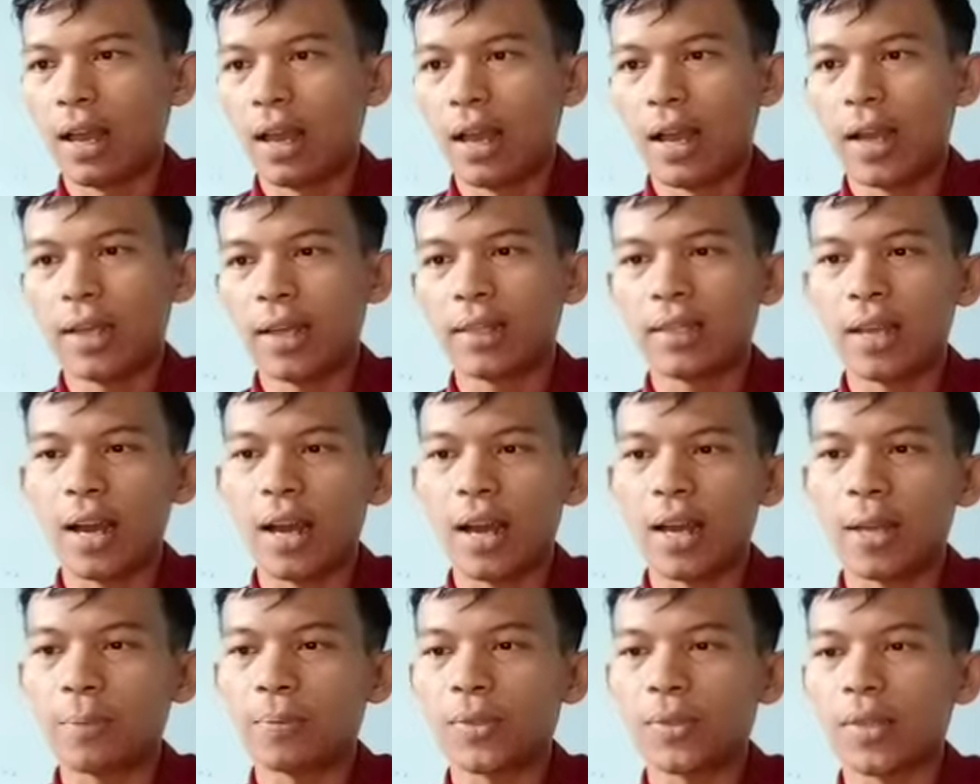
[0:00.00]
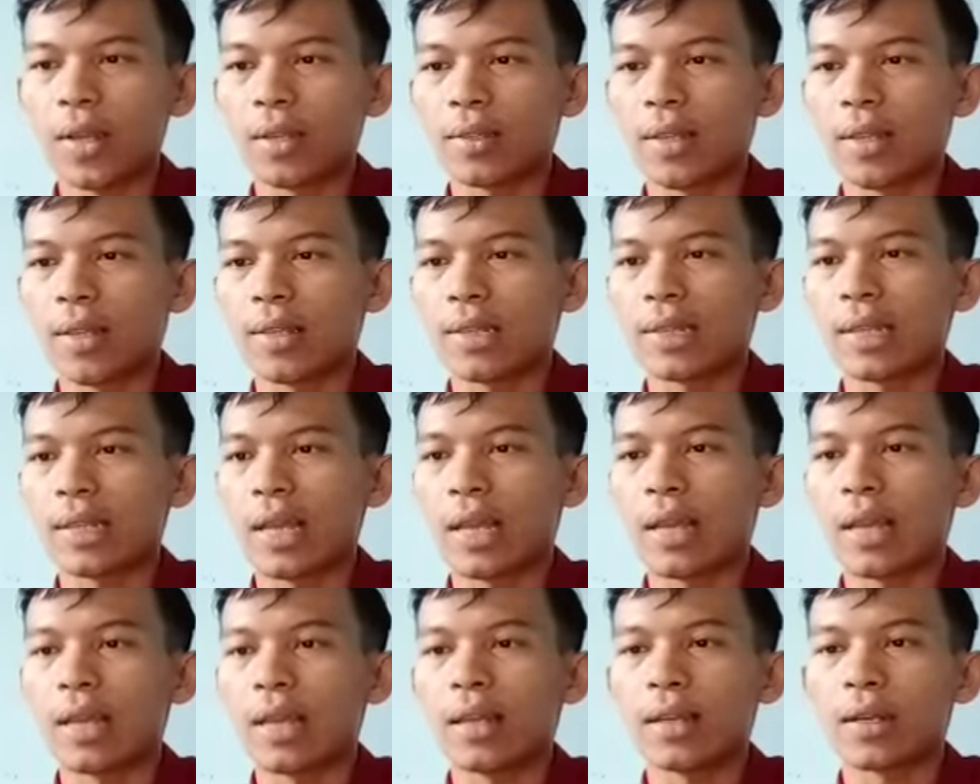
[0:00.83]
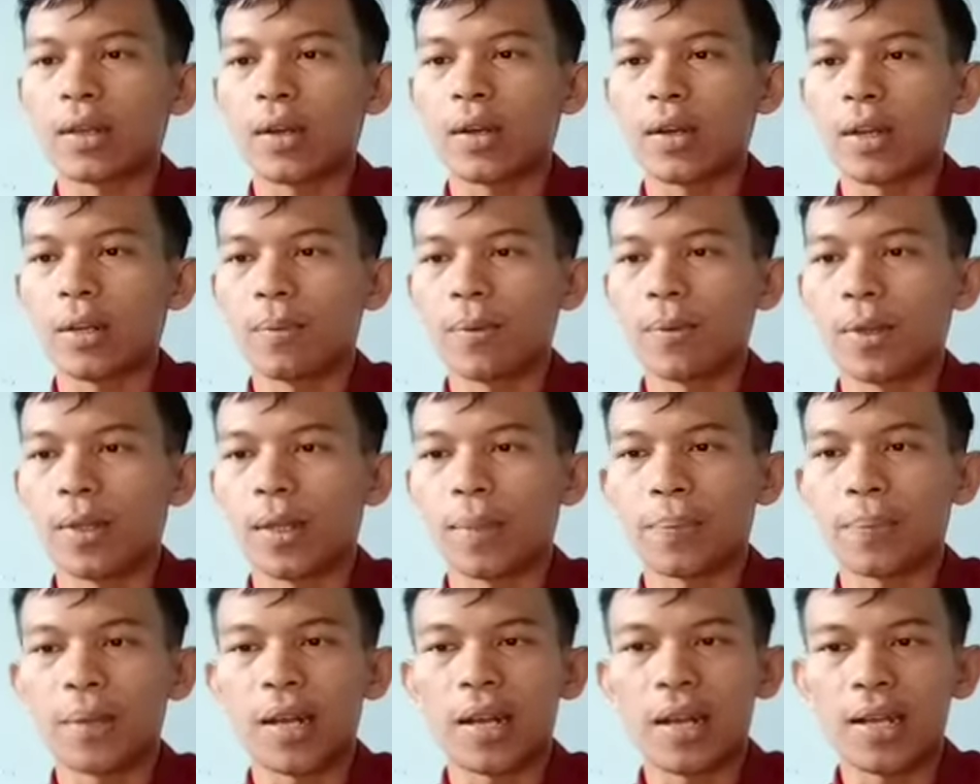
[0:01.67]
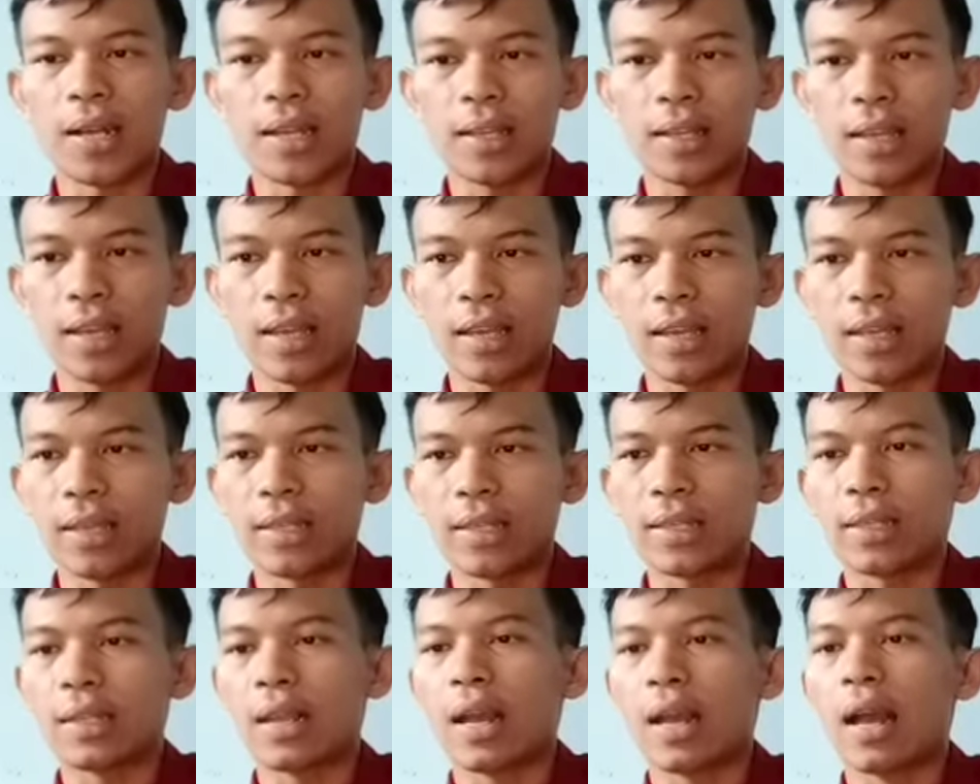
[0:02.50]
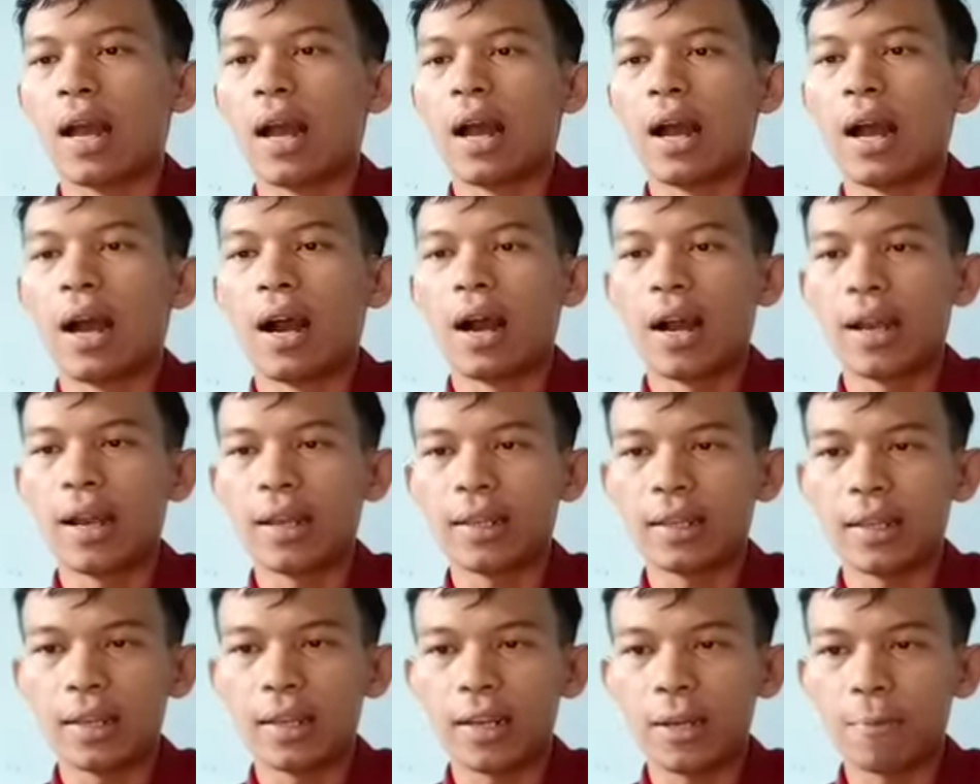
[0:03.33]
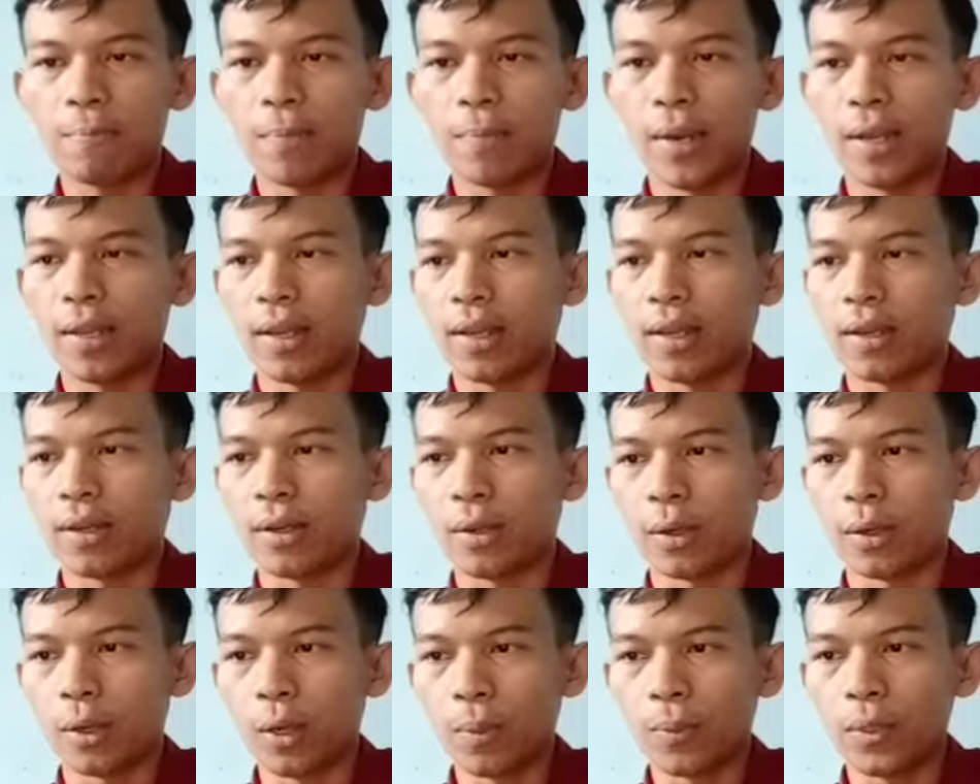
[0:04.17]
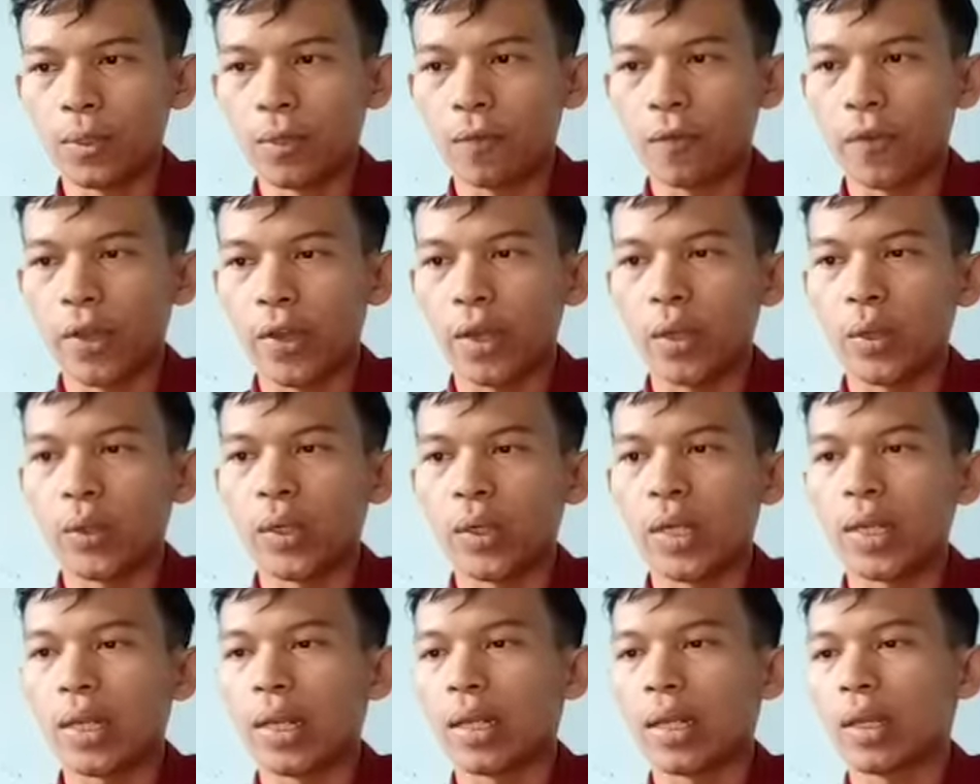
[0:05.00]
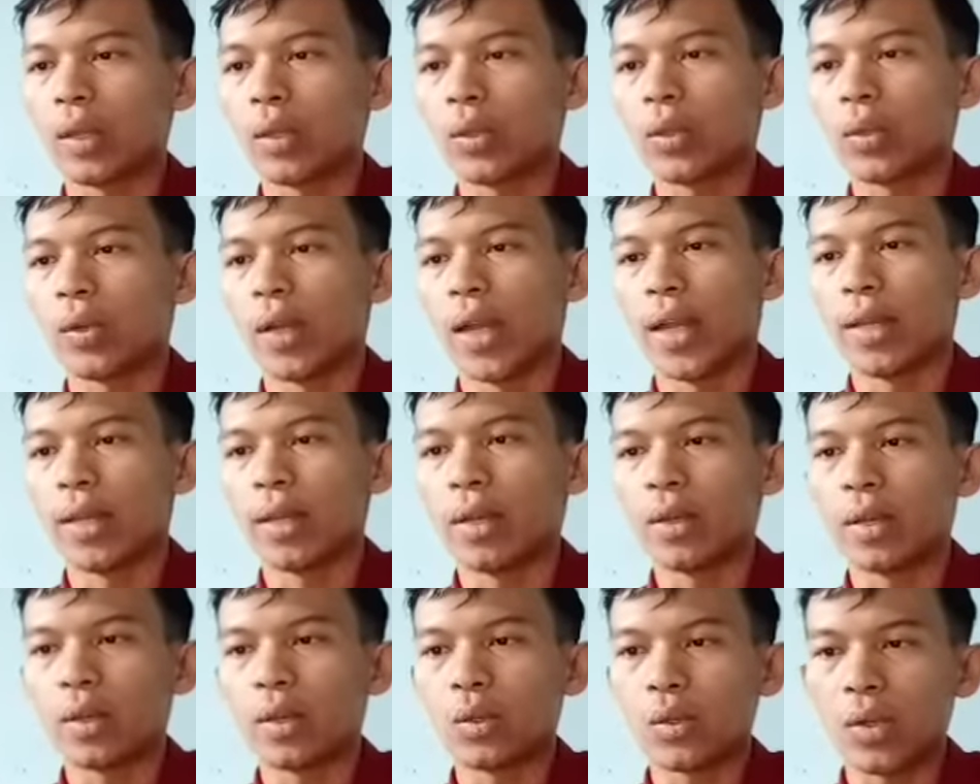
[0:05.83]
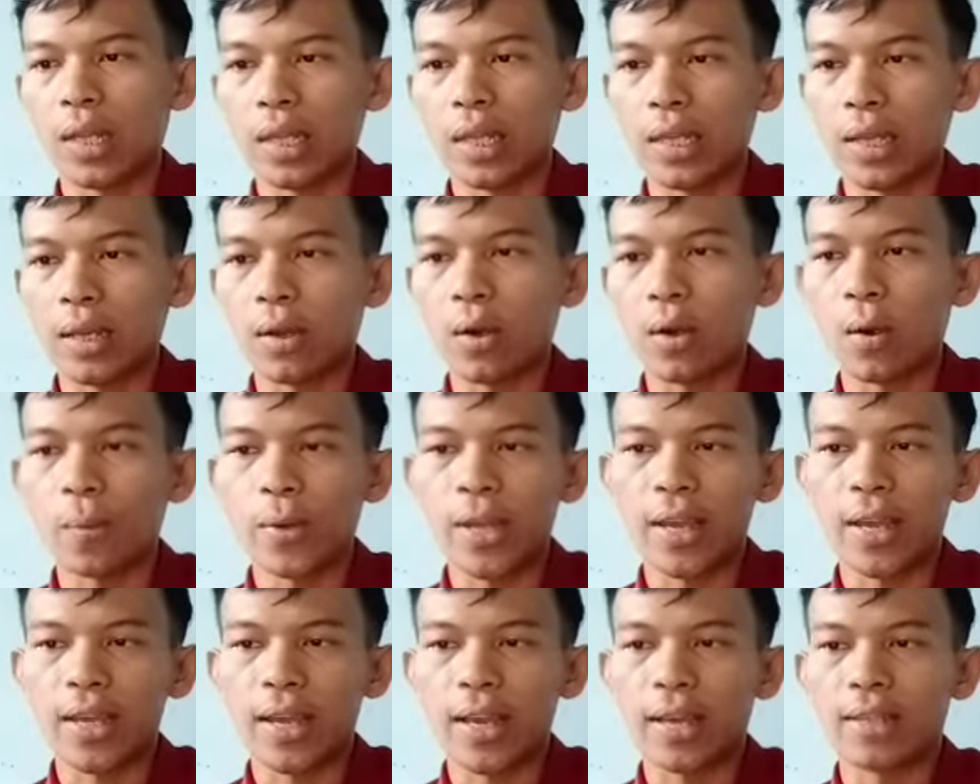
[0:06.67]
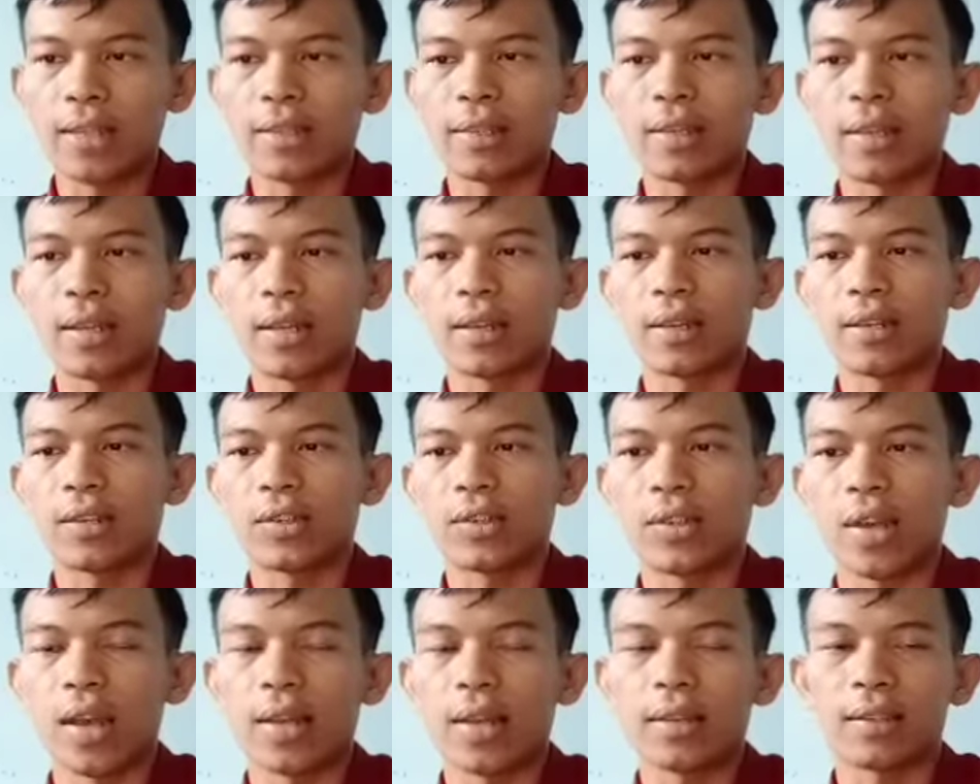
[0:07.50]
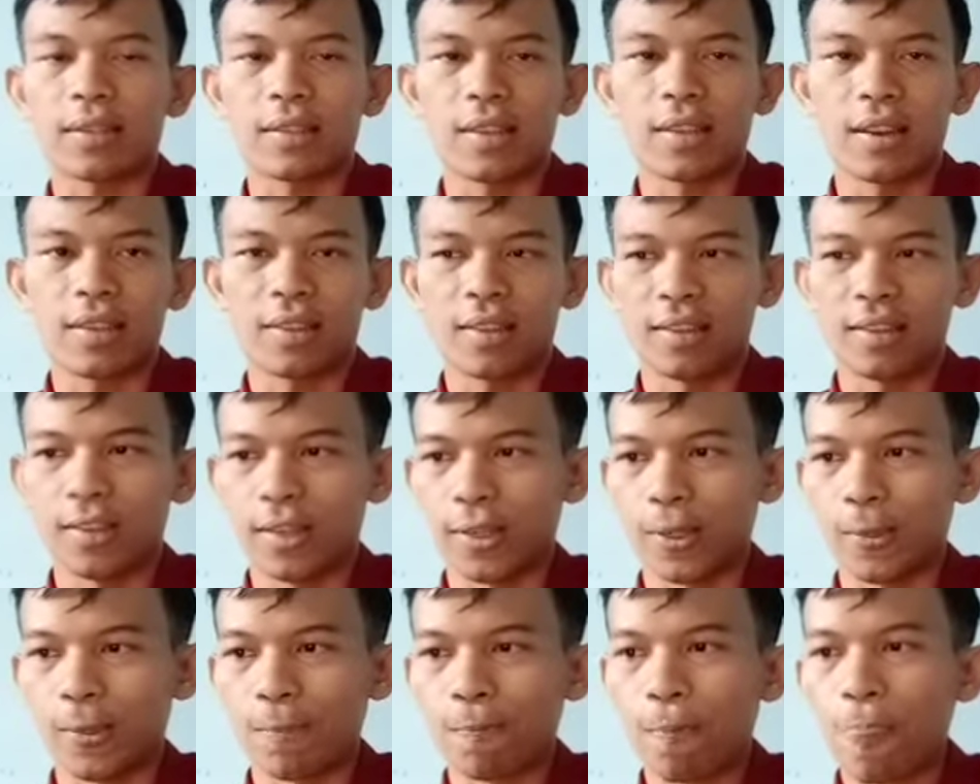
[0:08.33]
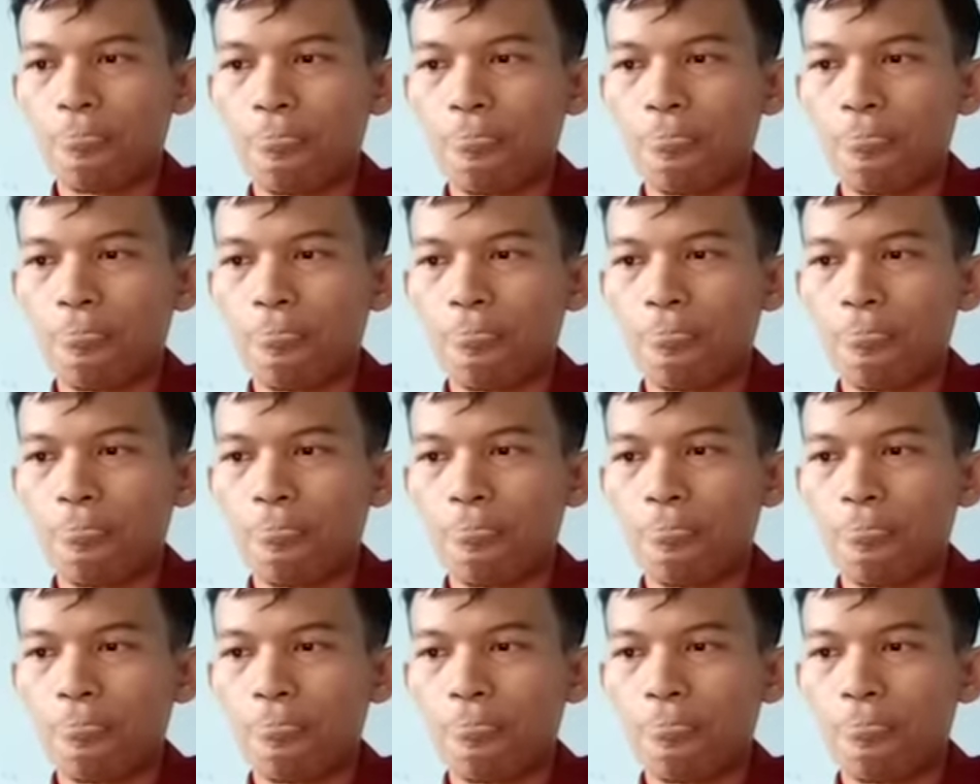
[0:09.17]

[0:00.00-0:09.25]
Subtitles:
At times, success in collaborative writing is hindered by a group's failure to adequately communicate their desired strategies.